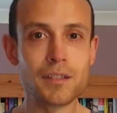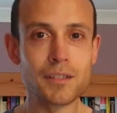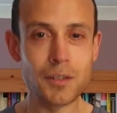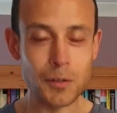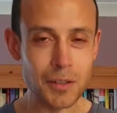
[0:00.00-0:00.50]

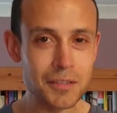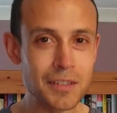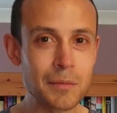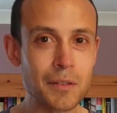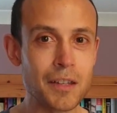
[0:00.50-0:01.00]
So it does
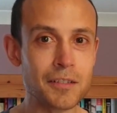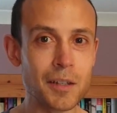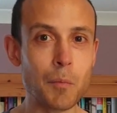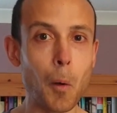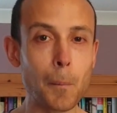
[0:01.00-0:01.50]
seem that there's
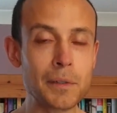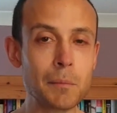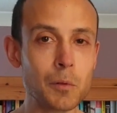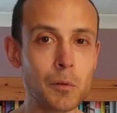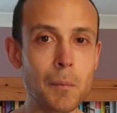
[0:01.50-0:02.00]
some
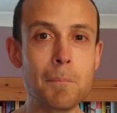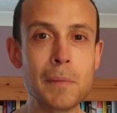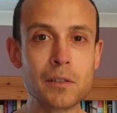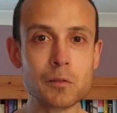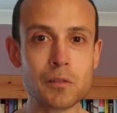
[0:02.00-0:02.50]
optimal
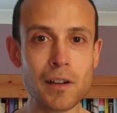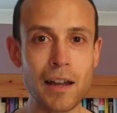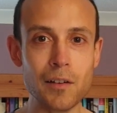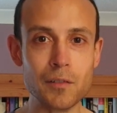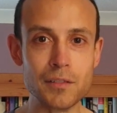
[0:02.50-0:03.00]
middle
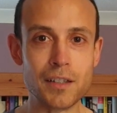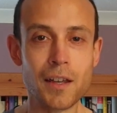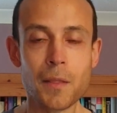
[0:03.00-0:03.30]
ground.